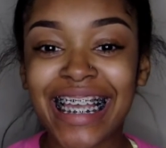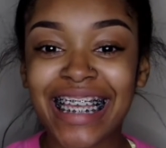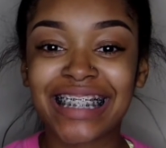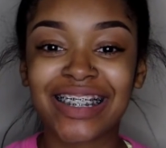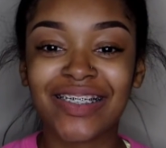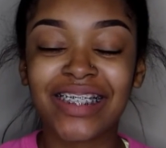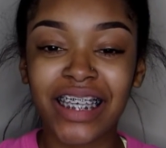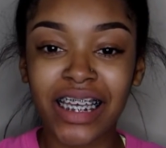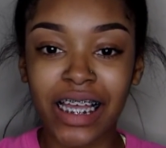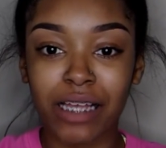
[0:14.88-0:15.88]
So
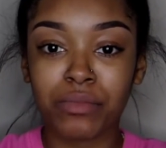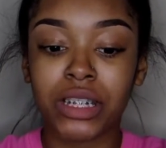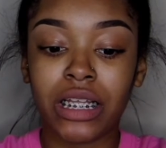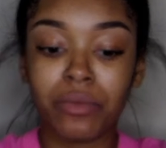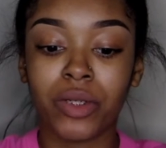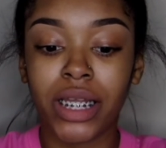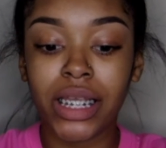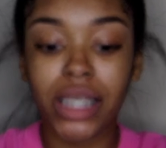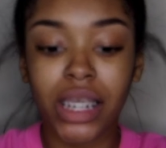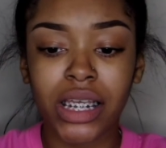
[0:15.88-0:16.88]
yeah, I'm Taylor Monet,
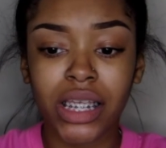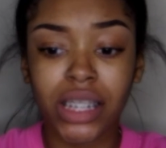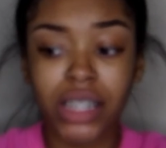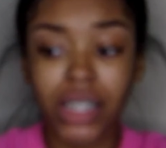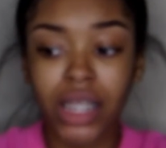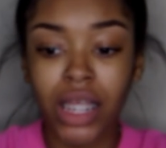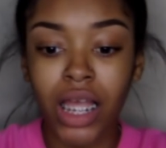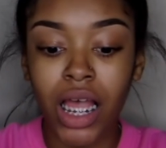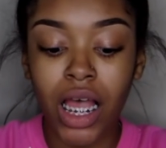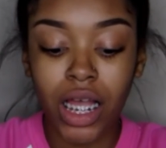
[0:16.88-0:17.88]
and
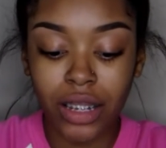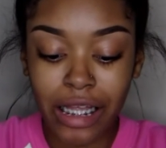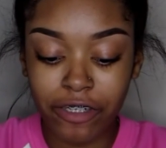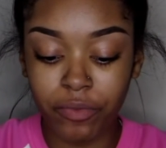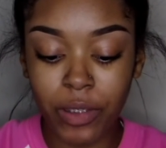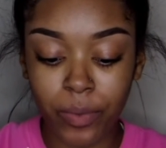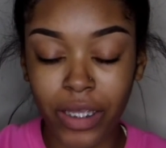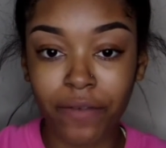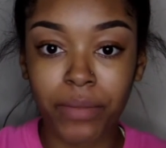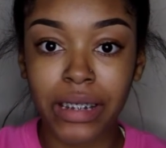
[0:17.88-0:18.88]
a lot of people
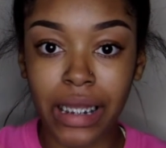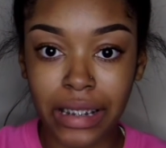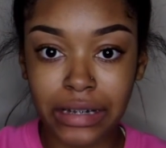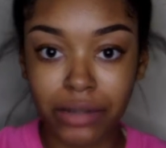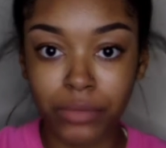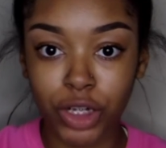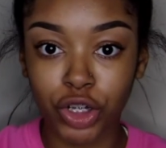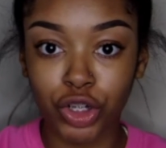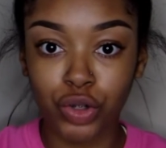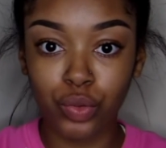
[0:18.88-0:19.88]
have been asking me to
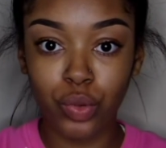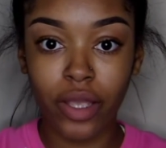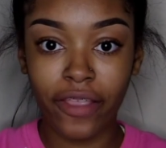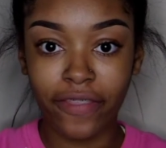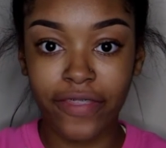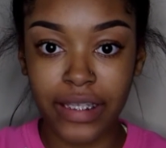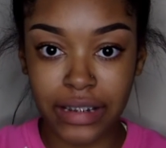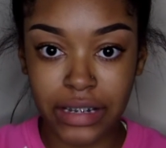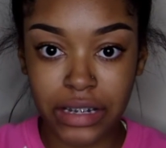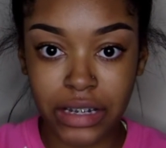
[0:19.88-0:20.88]
do this.
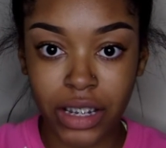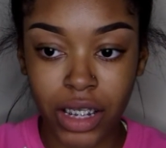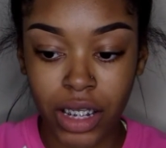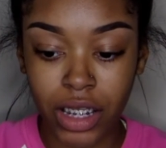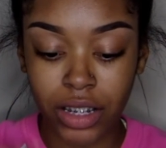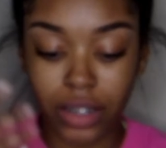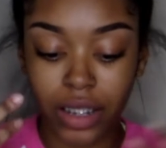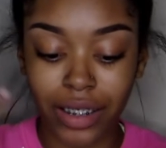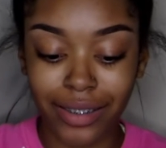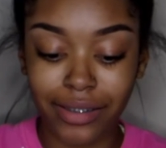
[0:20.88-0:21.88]

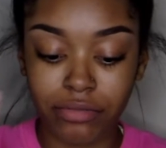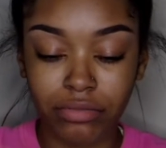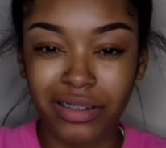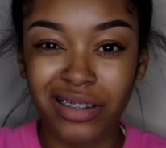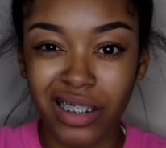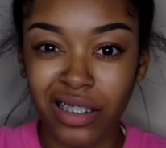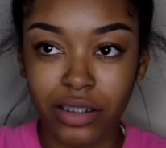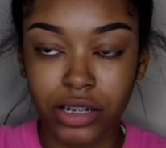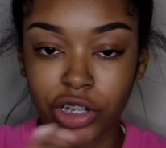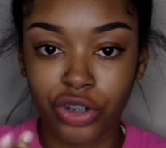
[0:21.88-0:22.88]
Like, it's not like a
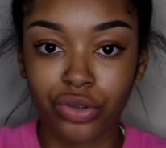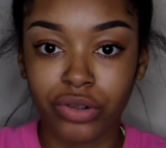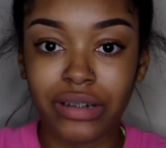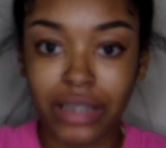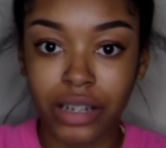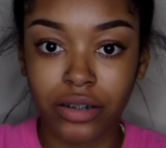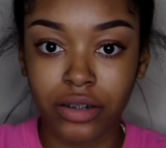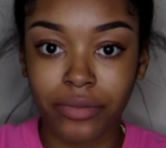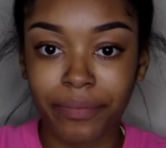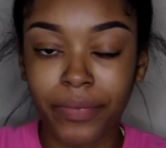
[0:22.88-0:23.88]
tutorial, it's like a